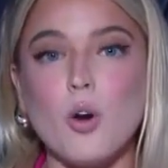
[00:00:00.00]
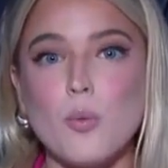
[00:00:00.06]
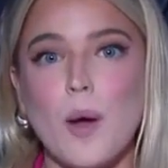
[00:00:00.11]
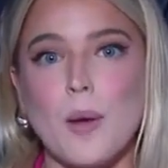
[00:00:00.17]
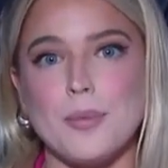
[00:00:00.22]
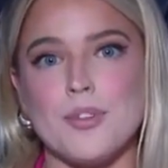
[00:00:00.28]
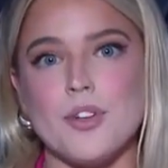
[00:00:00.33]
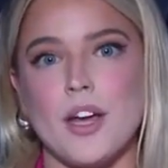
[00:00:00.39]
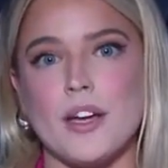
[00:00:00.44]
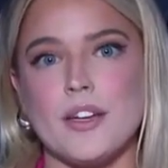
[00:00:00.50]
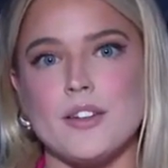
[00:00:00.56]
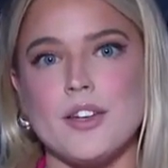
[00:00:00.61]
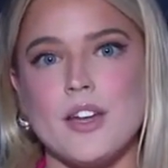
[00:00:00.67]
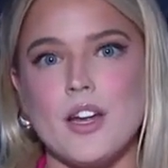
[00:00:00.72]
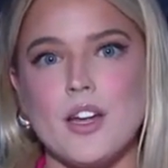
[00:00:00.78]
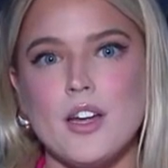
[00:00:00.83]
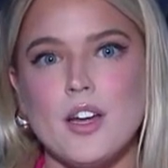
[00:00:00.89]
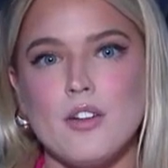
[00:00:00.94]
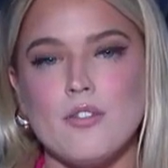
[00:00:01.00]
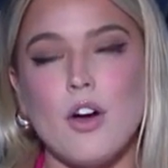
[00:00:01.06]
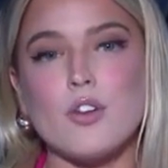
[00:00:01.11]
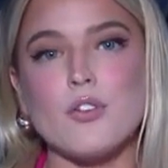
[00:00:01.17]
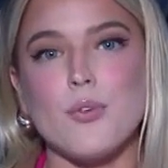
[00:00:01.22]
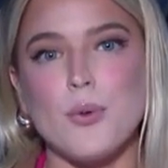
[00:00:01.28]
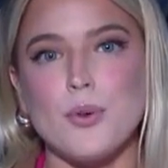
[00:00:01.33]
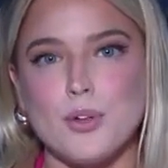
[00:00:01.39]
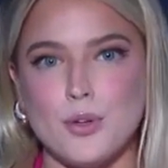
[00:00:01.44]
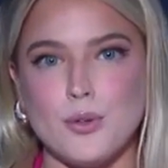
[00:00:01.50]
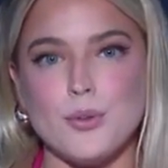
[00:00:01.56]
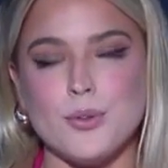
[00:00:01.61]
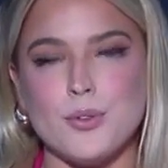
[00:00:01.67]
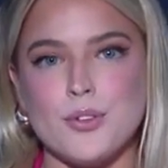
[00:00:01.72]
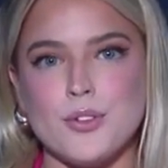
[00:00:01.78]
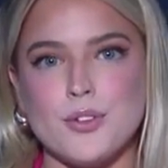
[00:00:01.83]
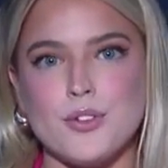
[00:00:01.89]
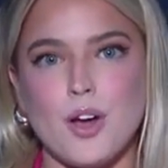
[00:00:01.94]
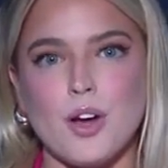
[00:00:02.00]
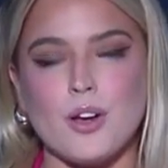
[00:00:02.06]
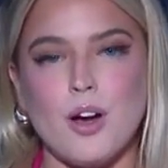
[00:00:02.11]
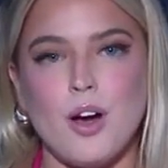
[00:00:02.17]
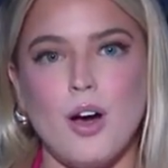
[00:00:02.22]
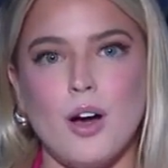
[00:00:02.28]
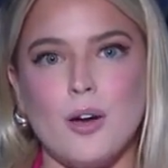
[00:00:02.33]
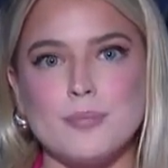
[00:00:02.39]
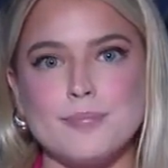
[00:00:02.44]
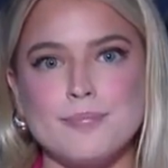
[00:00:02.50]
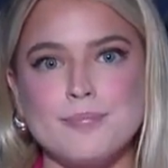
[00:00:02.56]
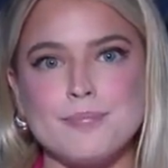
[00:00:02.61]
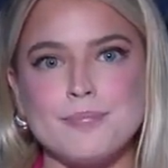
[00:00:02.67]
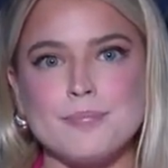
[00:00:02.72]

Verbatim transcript: website, fox4news.com.